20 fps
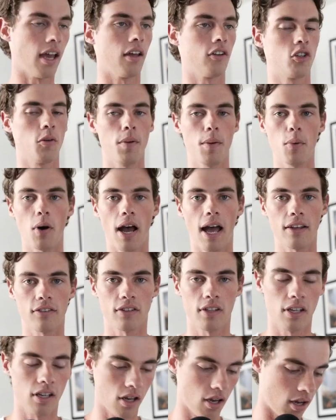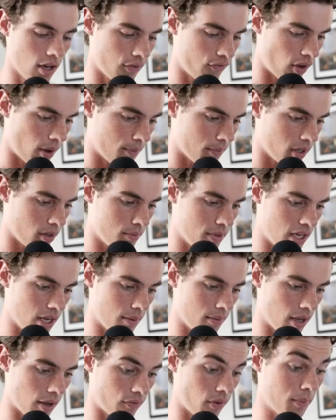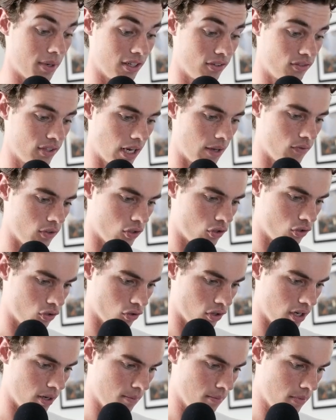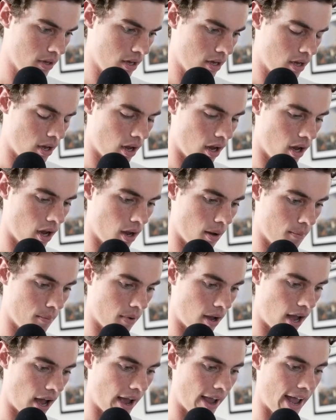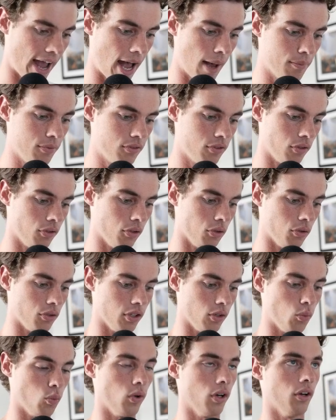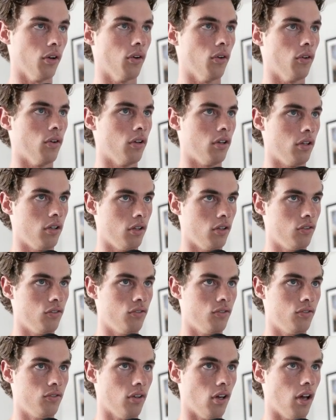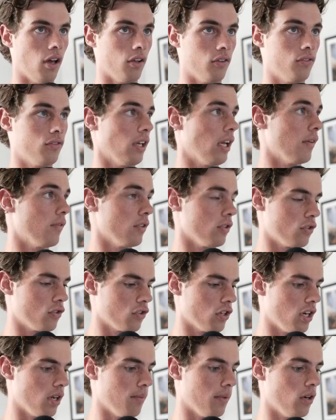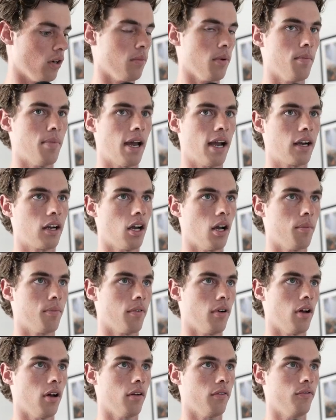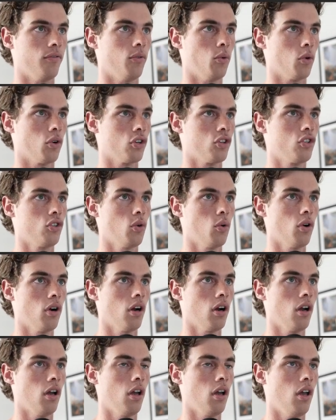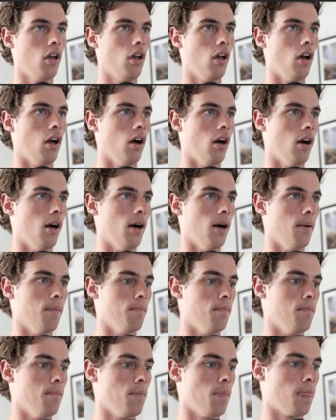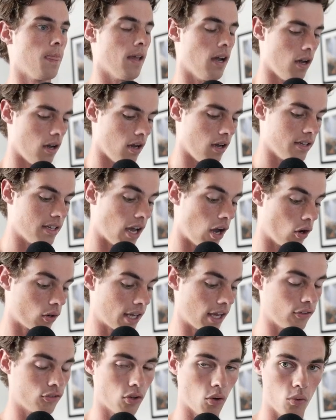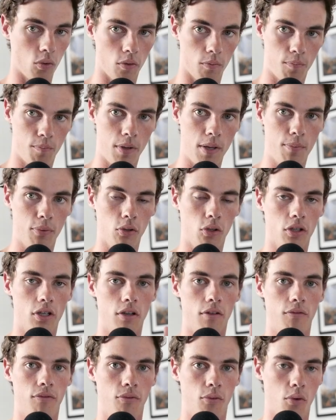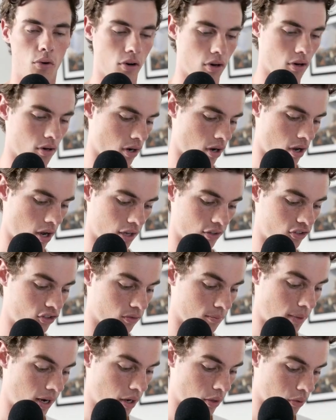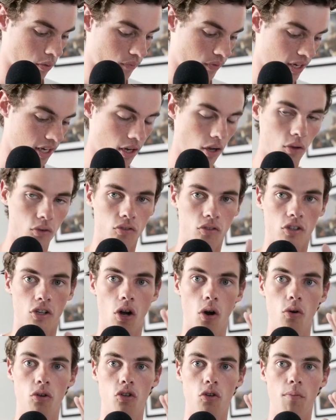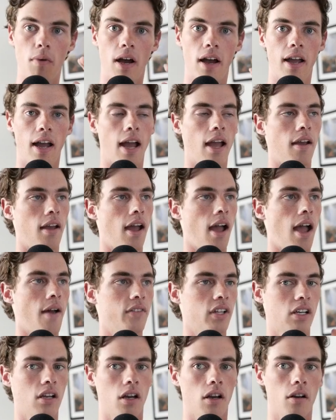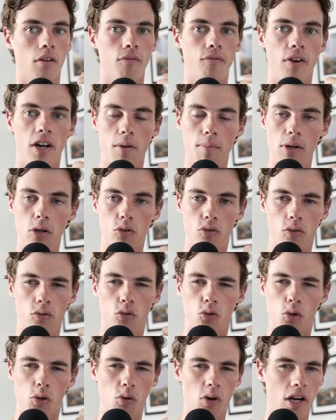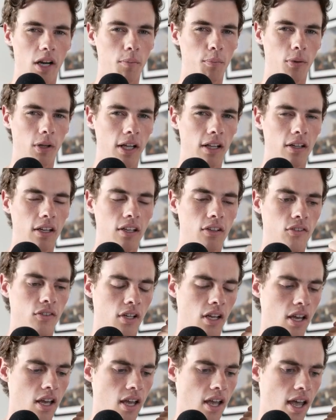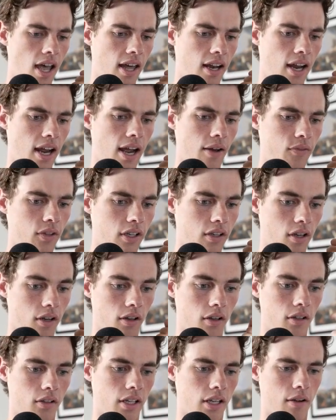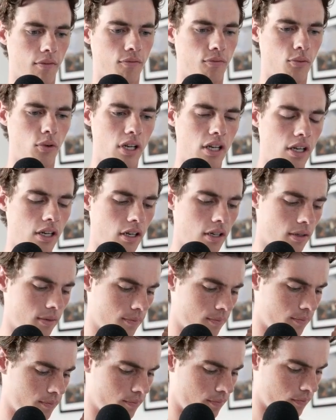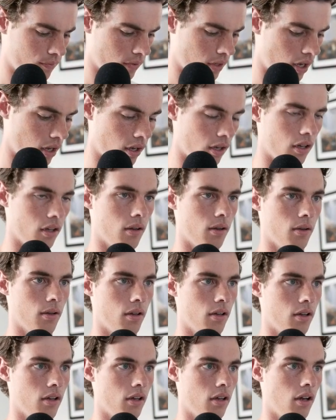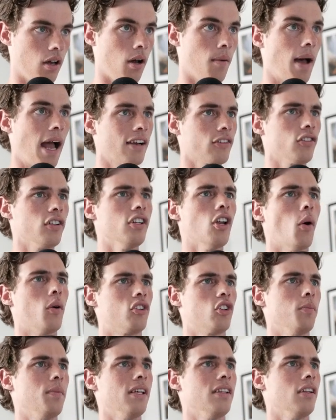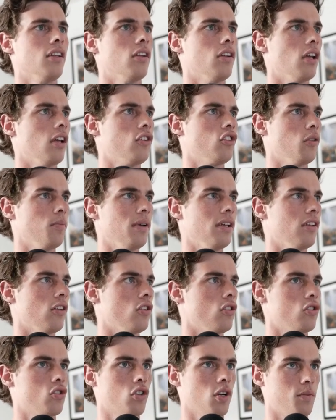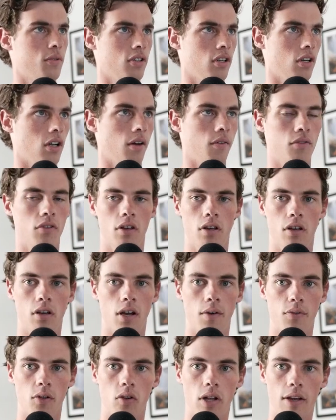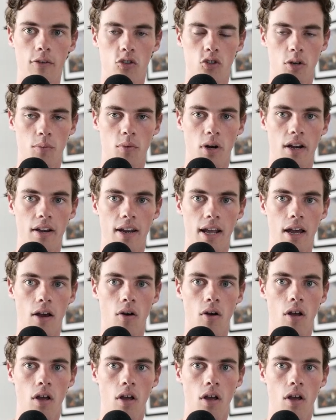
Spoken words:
people asking if I'm going to save this stream, I absolutely will save this stream. It'll be back up for sure. Okay, so people looking for my other videos, go to I have like a fundamentals of screenwriting playlist, and I have like a free actually no, it should be in the description of the live stream right now.